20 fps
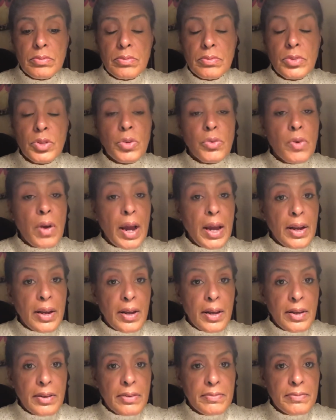The
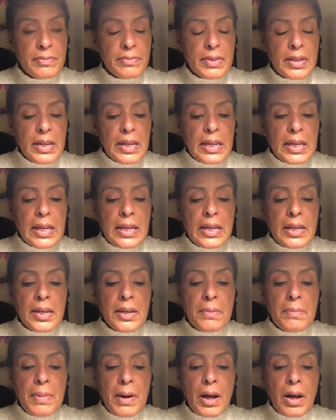writer, Inga
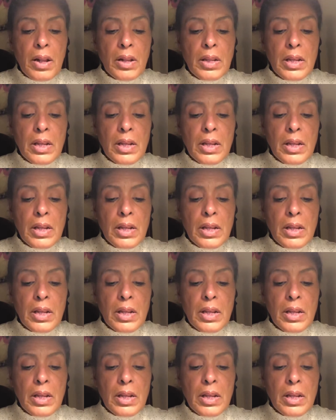Bell,